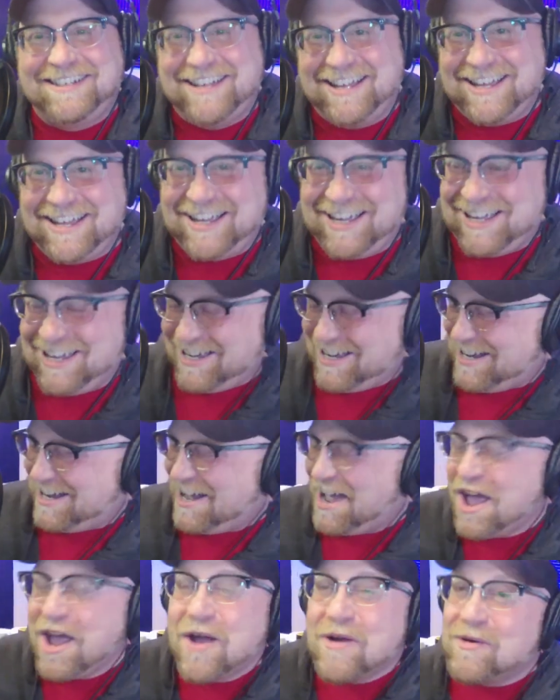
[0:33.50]
we're going
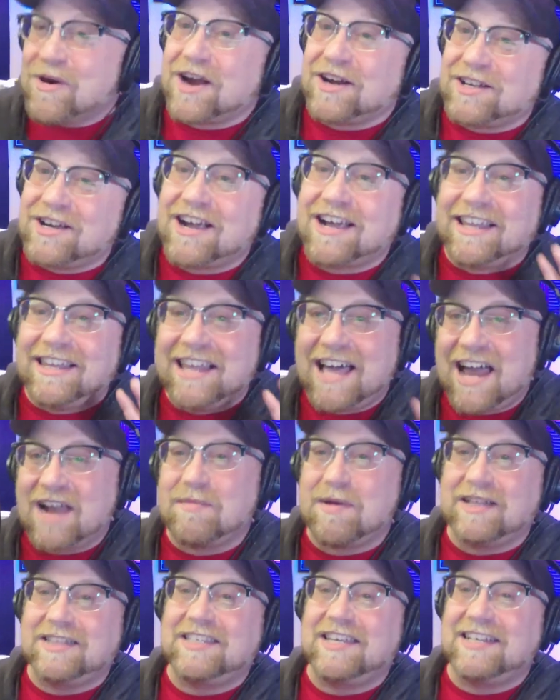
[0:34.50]
to talk a lot
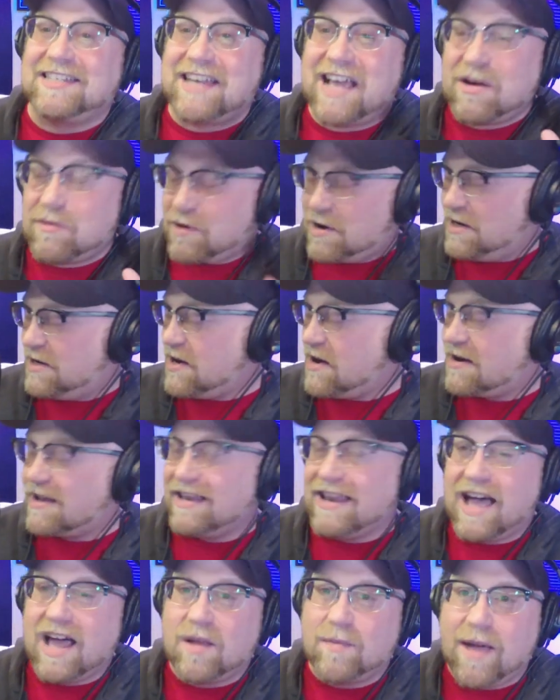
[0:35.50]
about TikTok. We're going to talk a
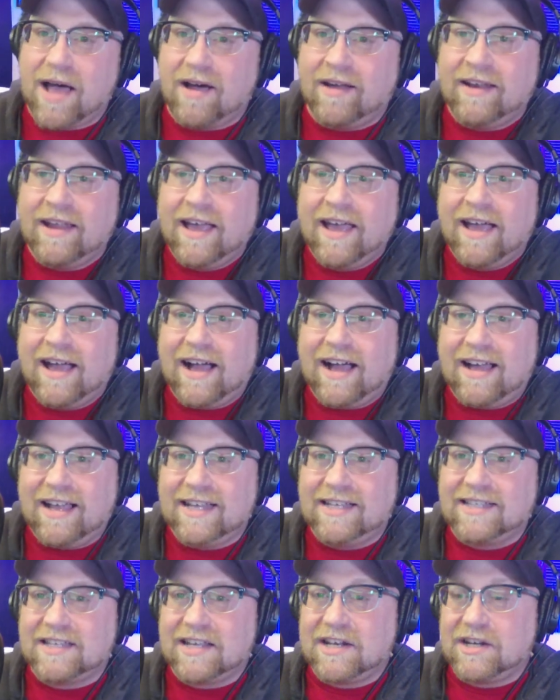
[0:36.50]
lot about uh,
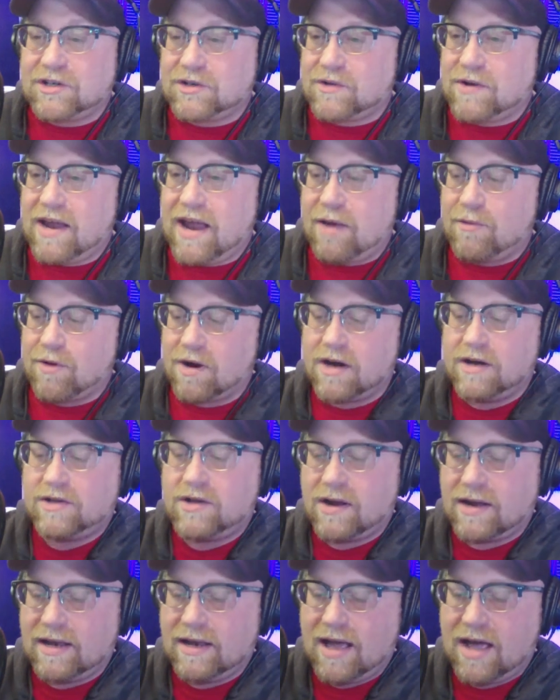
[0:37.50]
his industry, and we're going to
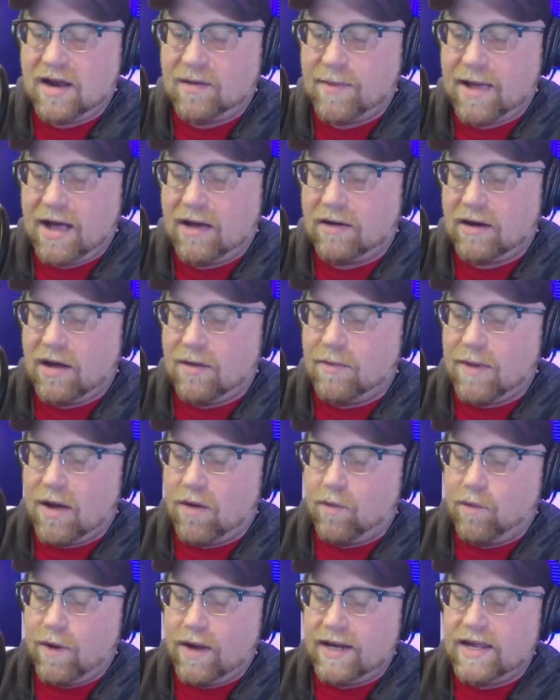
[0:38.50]
talk a lot about
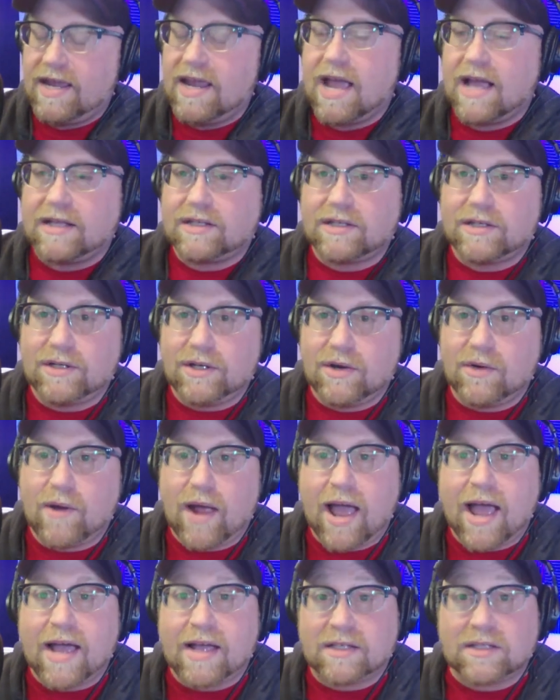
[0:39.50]
about what he has to do
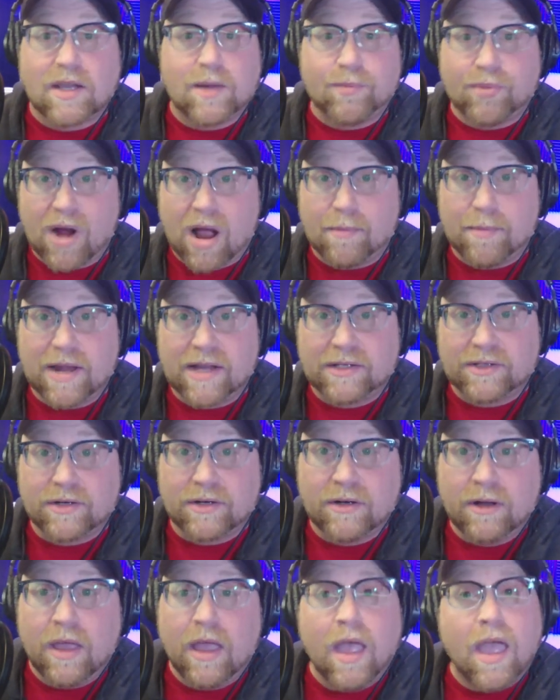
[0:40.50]
as a prop
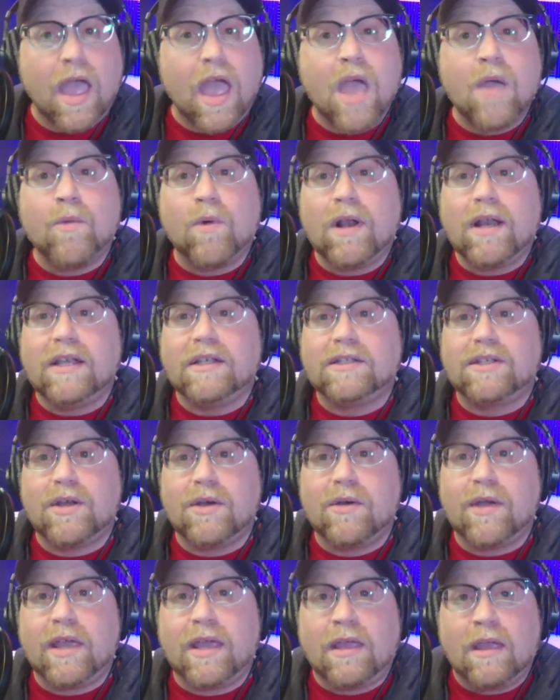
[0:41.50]
master and what he's
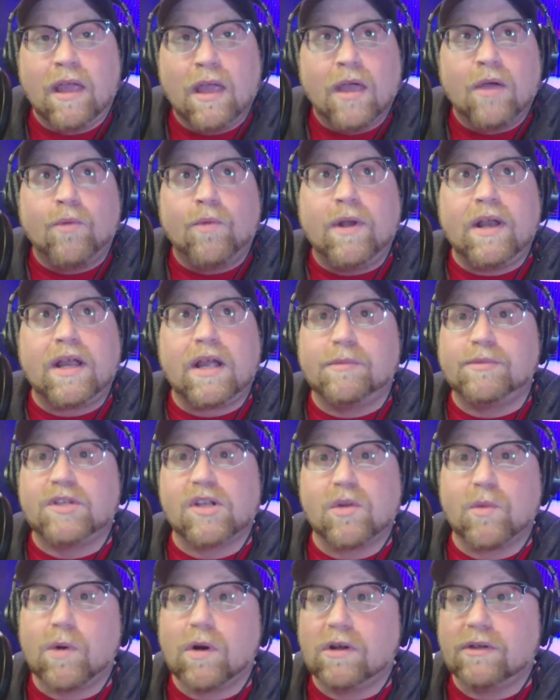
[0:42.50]
doing when it comes
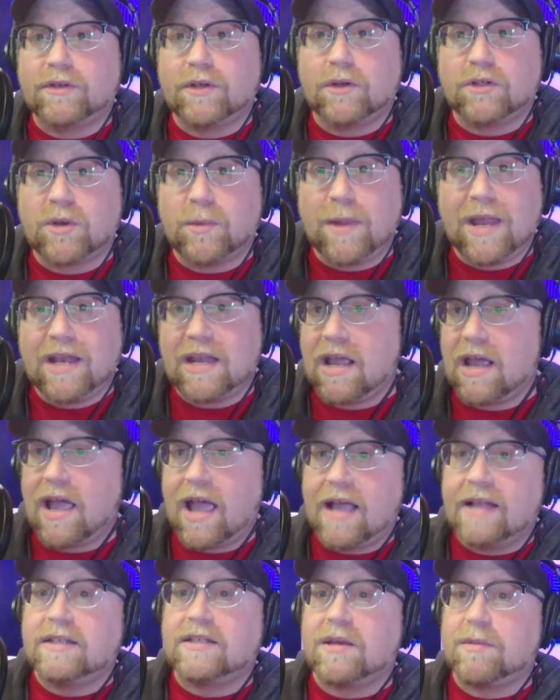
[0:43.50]
to the world of social media
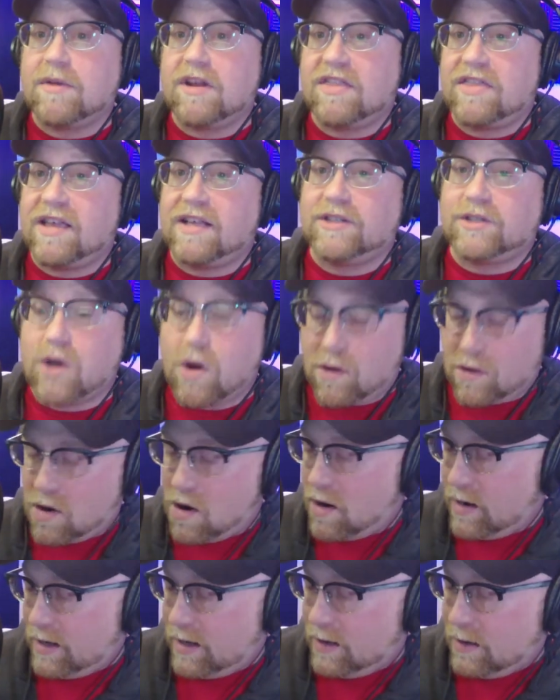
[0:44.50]
and some of the things going
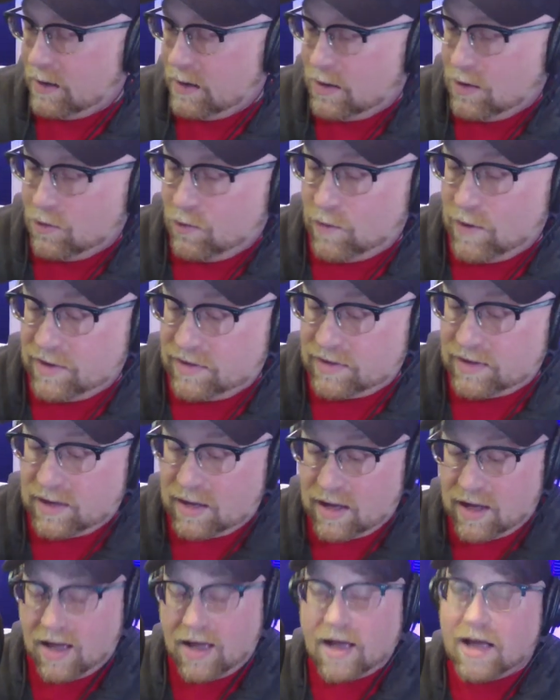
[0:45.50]
on with
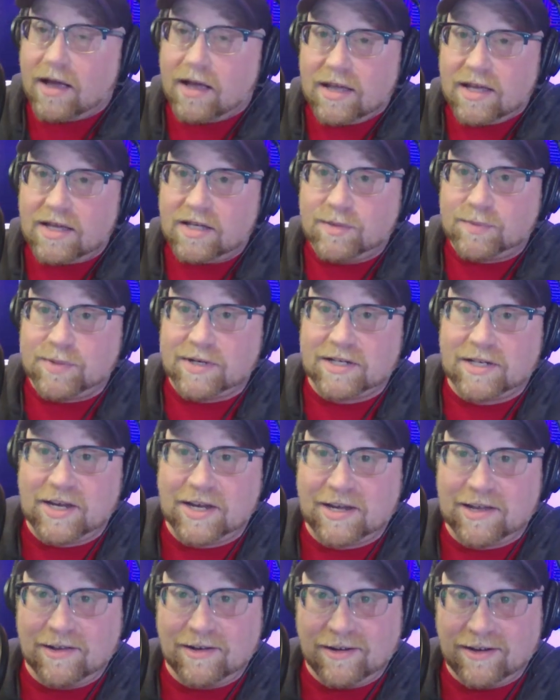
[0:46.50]
uh, his
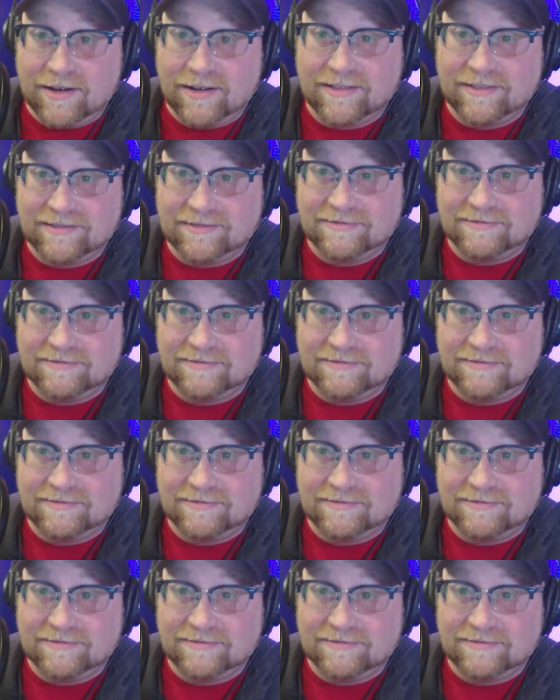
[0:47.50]
particular